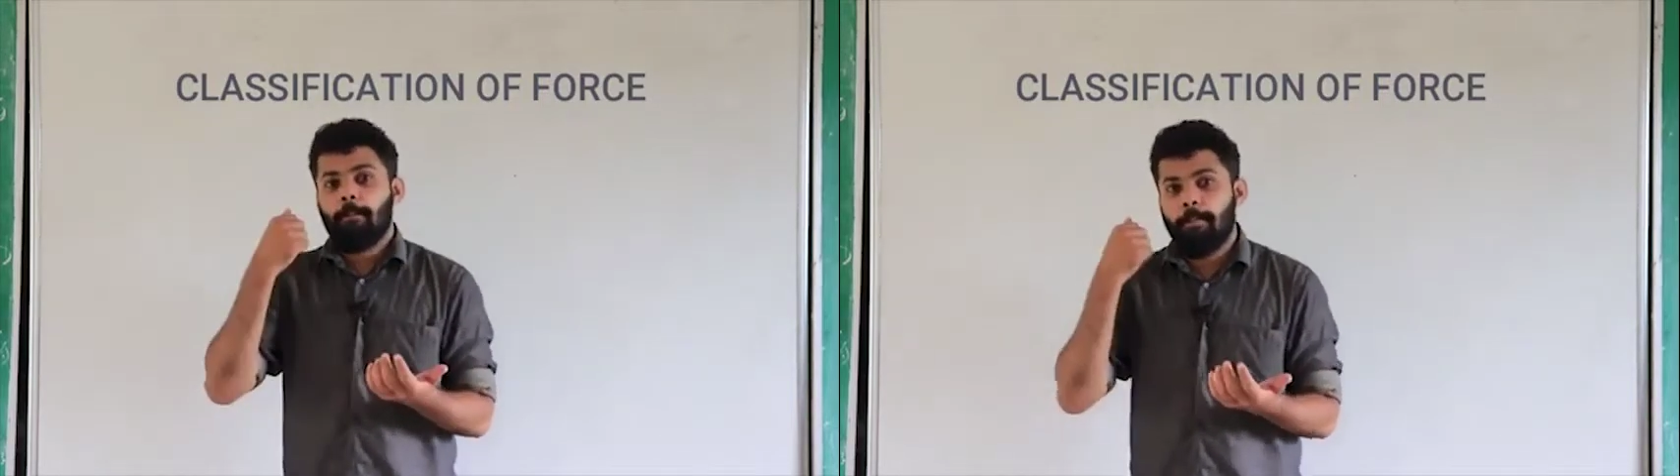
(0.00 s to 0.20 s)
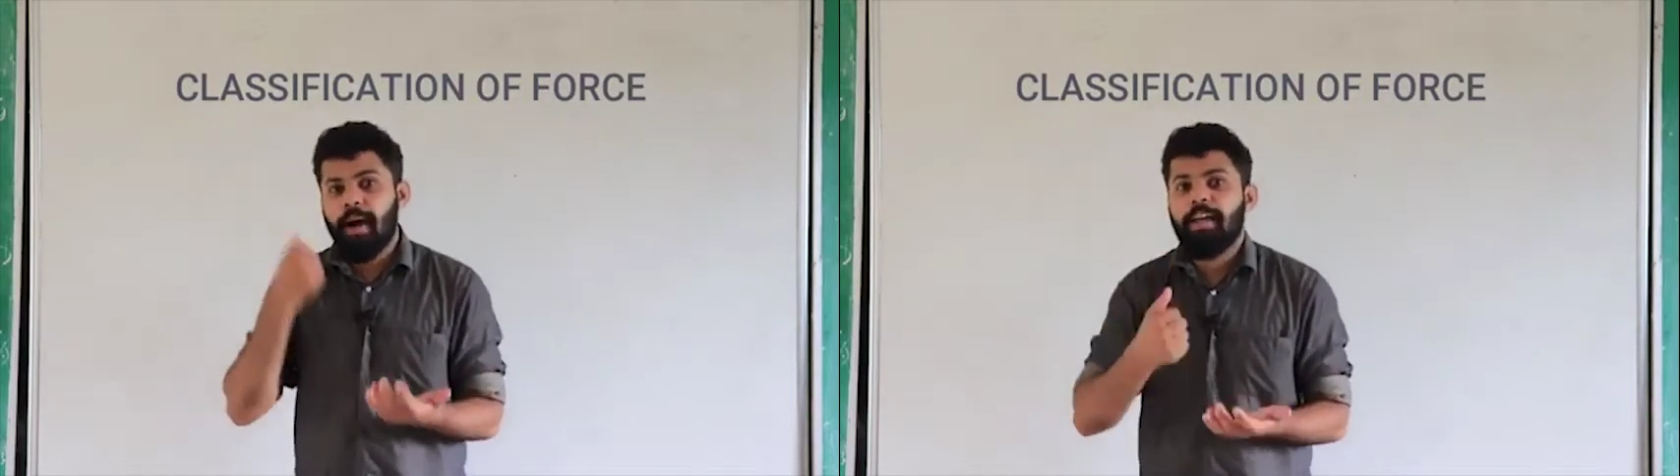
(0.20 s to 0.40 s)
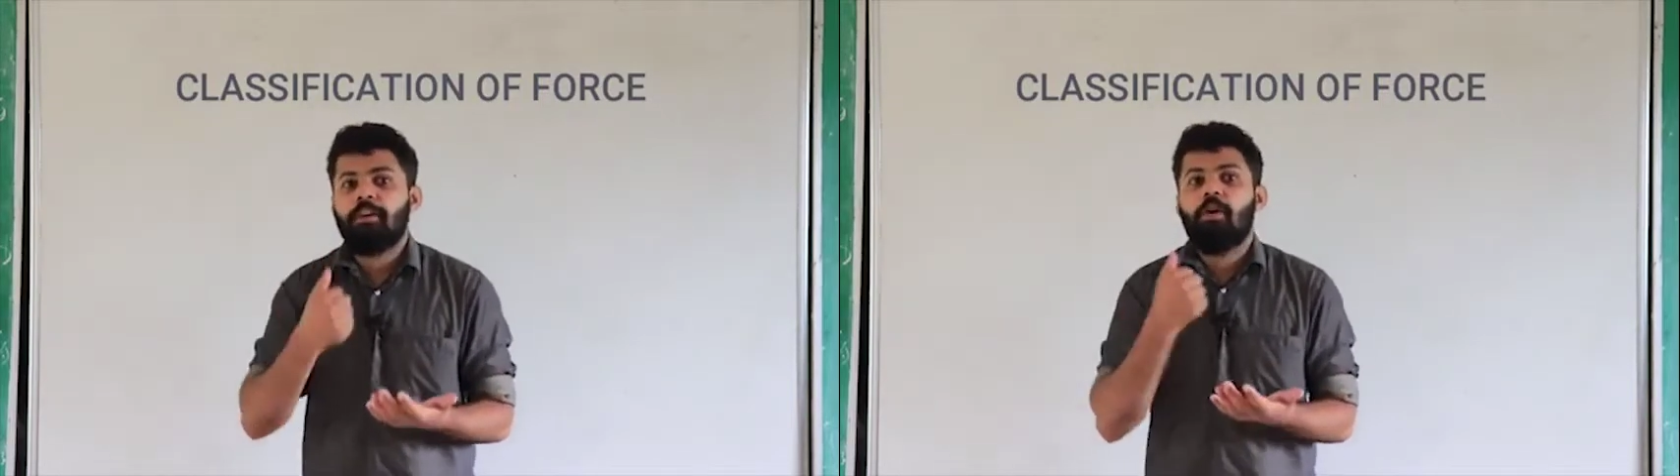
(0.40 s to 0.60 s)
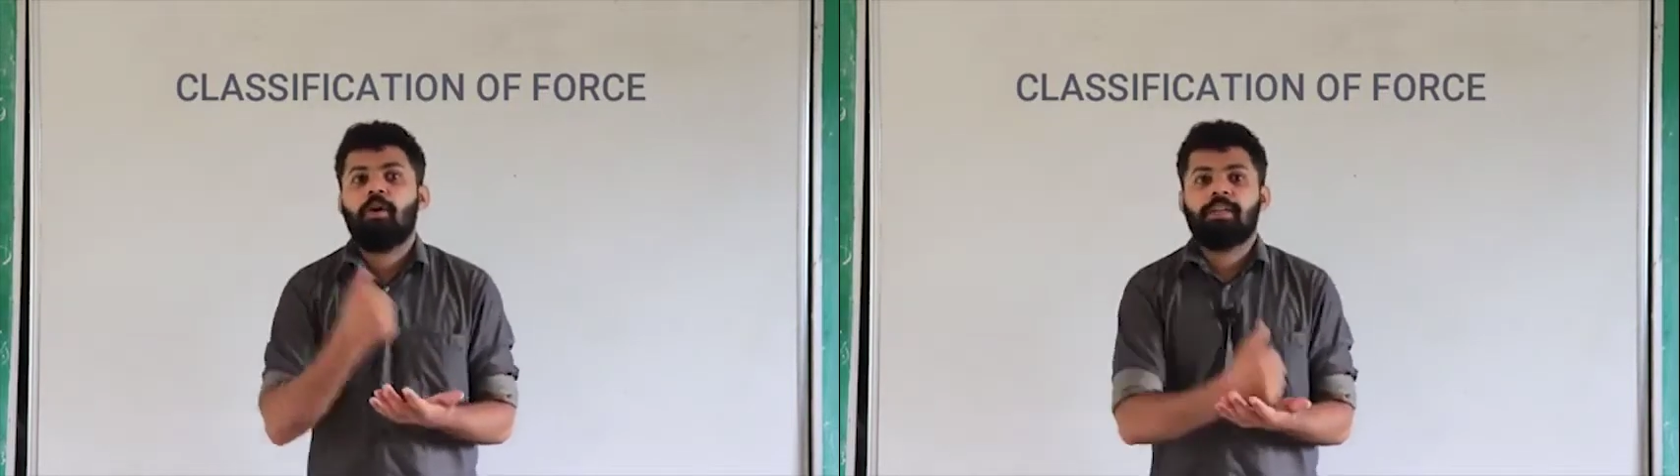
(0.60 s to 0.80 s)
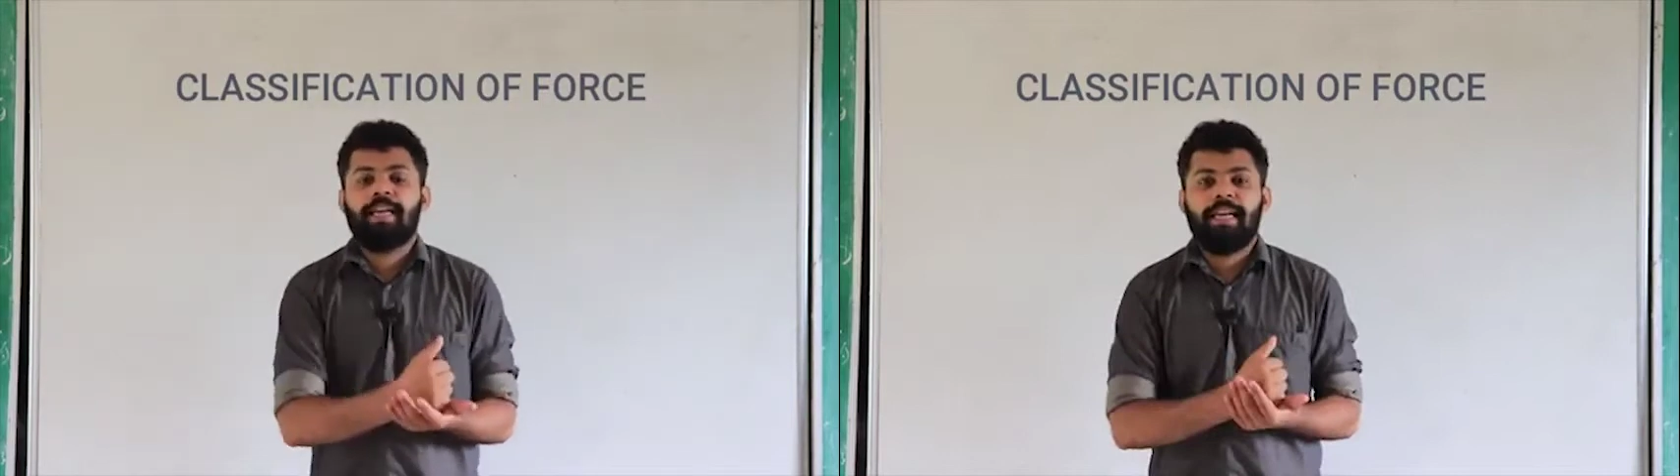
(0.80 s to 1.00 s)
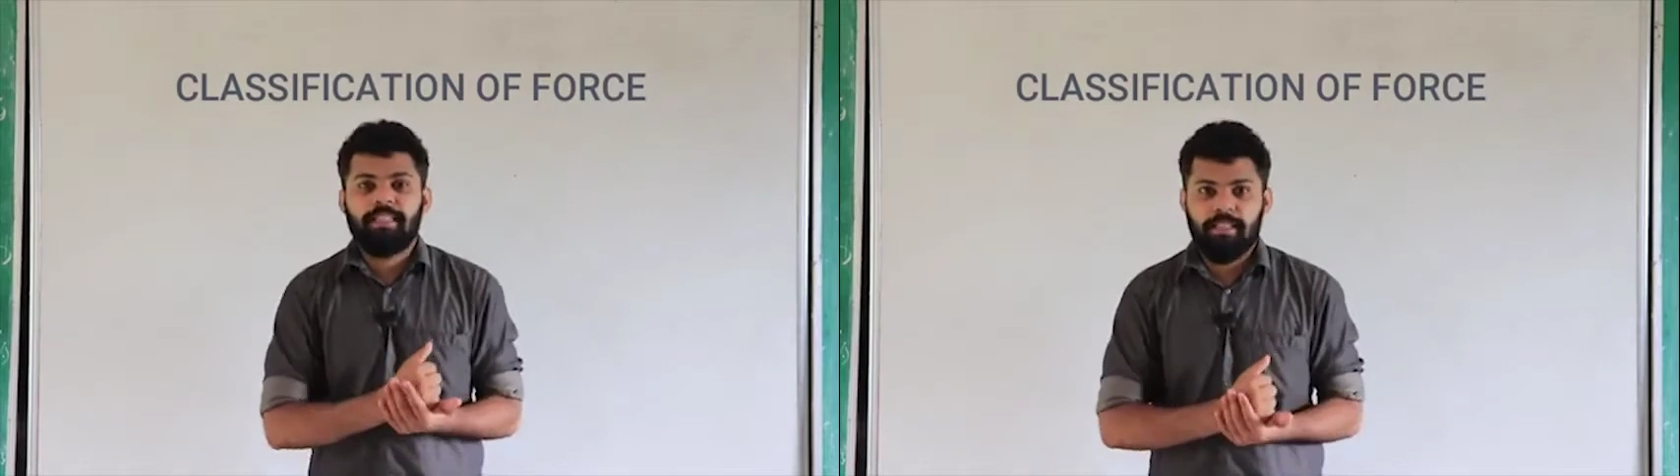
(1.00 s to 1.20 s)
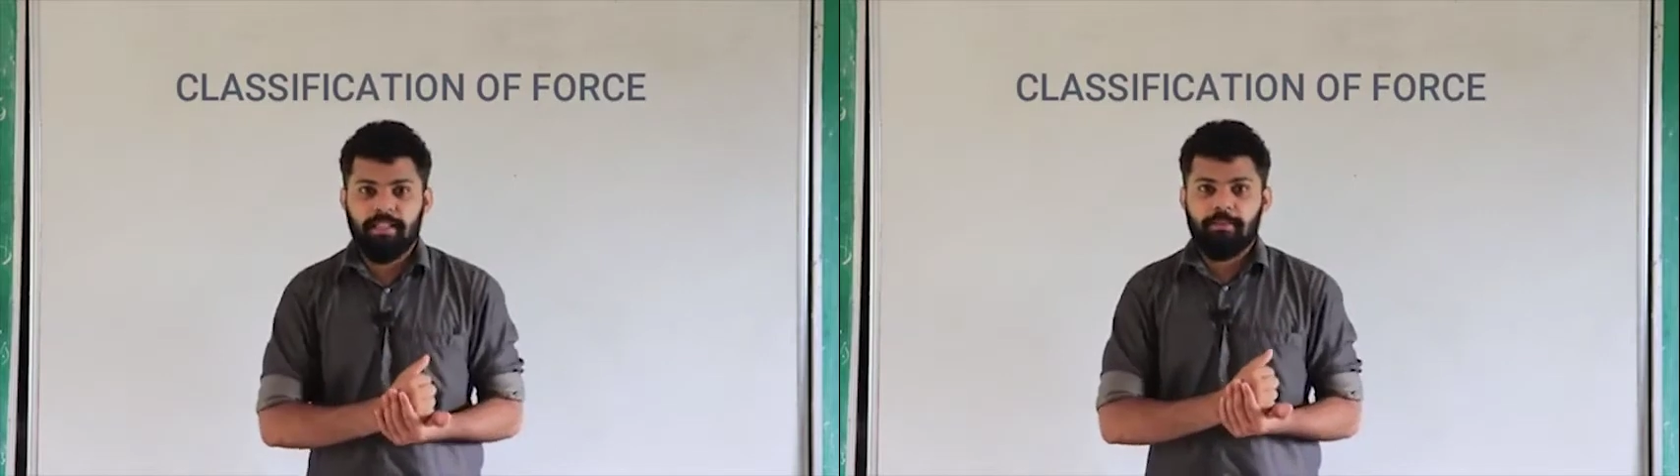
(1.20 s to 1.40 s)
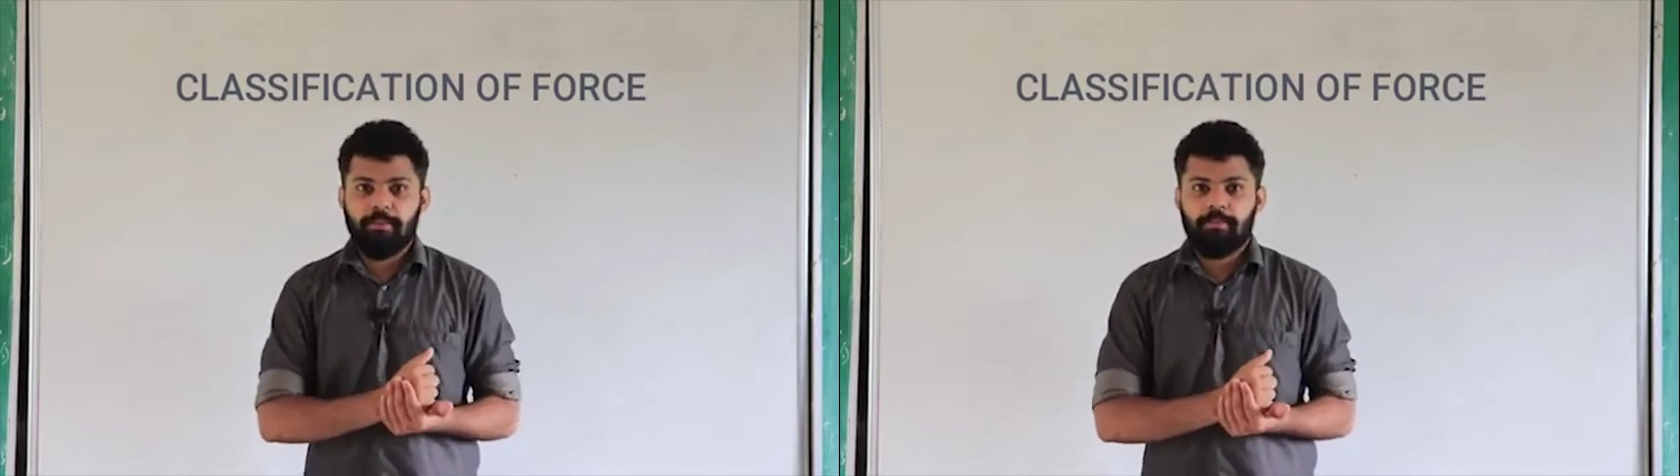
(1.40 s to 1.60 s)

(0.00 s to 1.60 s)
by contacting.